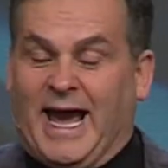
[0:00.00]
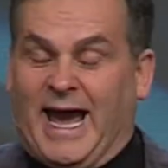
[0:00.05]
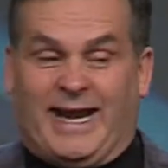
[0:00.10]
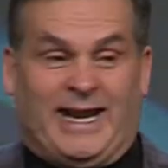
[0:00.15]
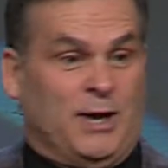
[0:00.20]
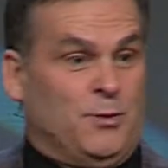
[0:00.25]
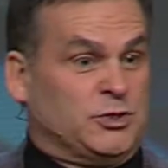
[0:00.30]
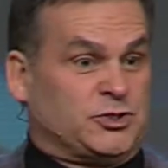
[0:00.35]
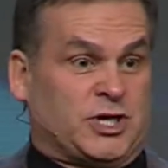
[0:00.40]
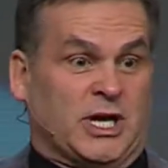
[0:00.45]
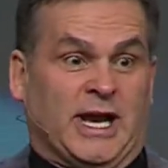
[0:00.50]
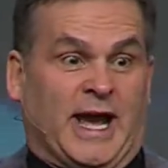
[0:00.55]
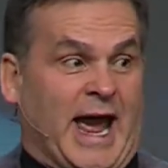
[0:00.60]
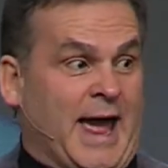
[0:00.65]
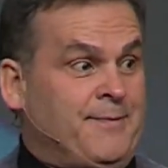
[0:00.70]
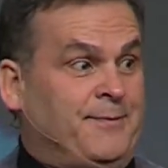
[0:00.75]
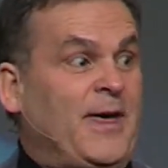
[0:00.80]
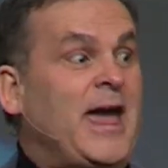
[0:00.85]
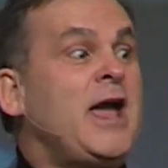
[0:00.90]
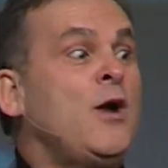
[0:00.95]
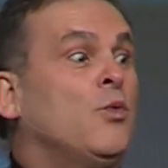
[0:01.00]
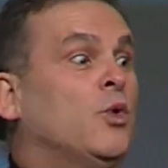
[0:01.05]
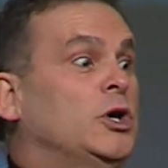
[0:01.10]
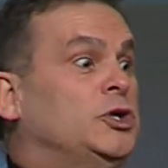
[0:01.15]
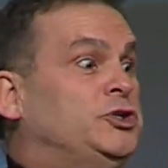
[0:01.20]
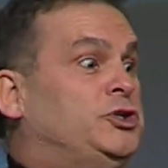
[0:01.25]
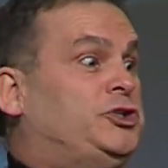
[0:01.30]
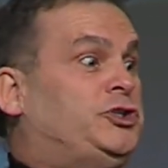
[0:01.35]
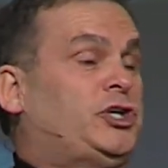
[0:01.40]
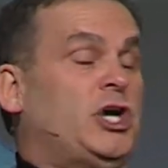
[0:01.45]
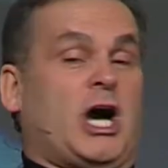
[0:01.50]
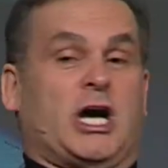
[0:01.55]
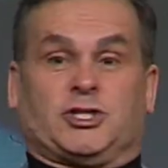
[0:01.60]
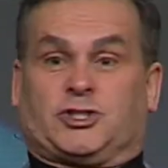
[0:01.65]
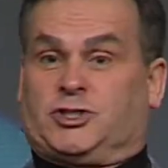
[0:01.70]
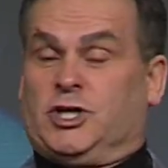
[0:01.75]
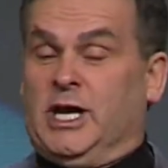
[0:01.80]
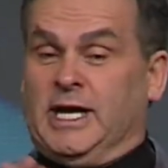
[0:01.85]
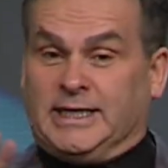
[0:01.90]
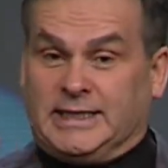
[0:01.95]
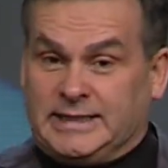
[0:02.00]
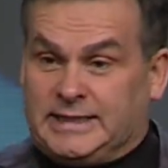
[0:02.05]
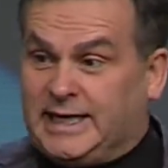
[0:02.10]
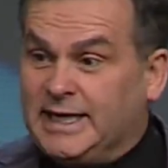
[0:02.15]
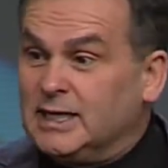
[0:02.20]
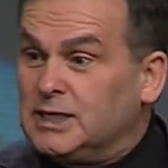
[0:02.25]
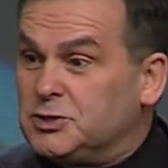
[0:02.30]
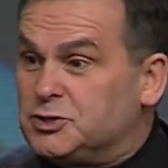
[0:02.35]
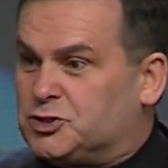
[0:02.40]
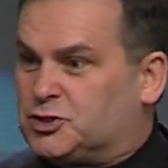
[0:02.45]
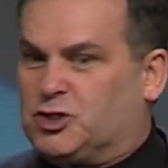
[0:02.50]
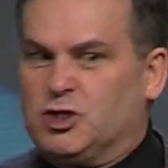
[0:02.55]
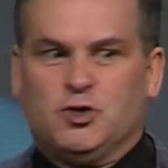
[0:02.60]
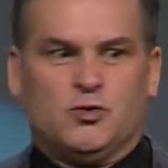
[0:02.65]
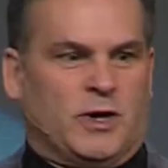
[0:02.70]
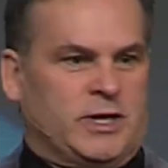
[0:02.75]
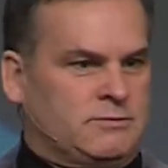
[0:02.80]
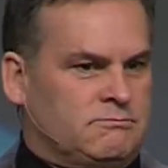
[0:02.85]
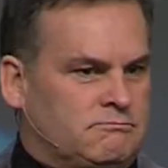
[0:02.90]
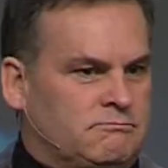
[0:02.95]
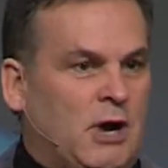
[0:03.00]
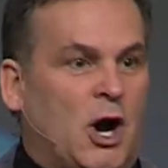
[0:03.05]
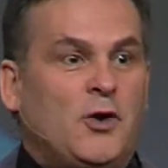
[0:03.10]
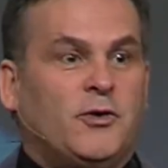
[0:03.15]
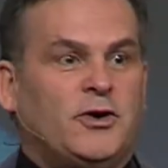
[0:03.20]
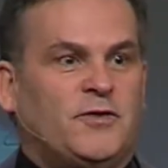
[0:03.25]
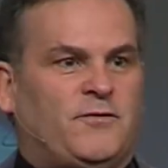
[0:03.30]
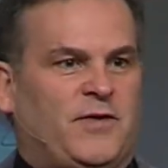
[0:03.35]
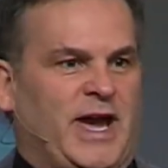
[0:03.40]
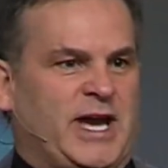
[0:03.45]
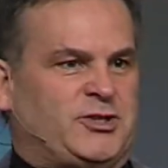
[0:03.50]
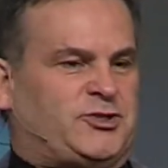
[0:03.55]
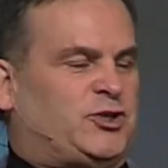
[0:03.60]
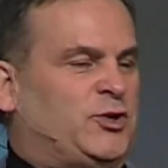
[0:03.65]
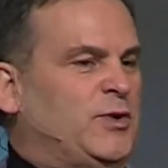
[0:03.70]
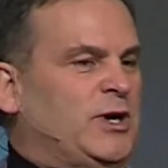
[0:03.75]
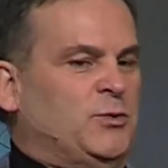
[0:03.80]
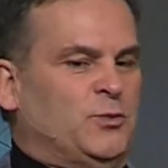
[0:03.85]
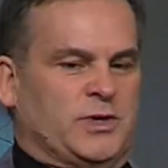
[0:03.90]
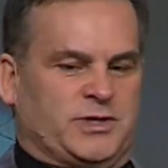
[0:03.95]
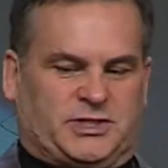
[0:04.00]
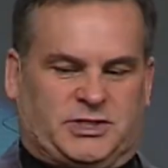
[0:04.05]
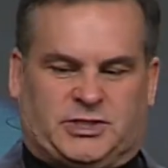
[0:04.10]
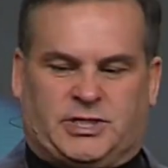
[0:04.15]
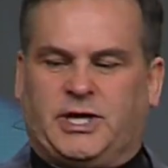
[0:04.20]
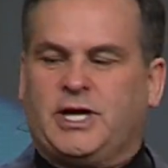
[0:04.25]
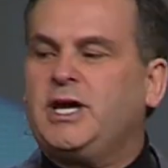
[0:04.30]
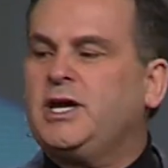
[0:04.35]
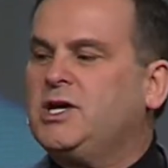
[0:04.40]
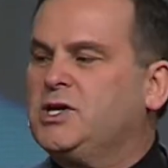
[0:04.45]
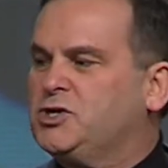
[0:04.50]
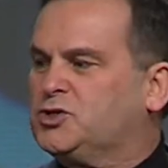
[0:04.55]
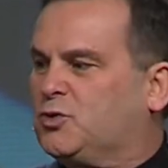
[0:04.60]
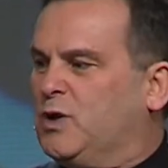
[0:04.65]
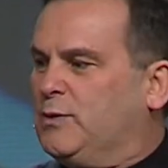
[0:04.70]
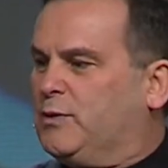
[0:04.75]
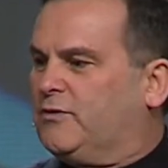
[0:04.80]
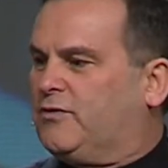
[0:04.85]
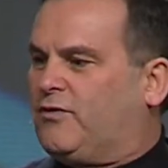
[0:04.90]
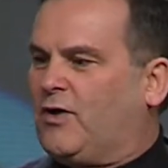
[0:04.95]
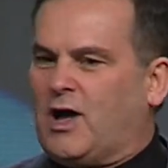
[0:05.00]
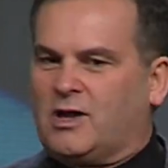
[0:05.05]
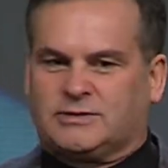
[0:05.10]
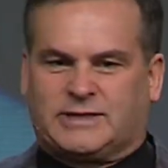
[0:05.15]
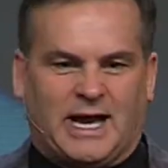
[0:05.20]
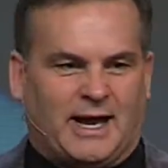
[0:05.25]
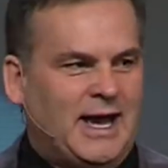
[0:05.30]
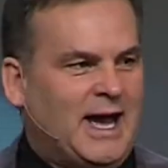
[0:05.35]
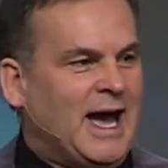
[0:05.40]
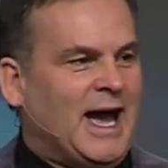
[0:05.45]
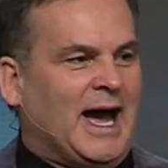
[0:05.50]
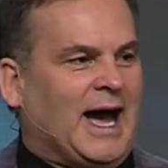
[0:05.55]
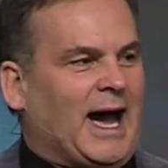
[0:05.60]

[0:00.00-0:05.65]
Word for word: And it was, and they would just guilt you and motivate you, and with tears we would fall down.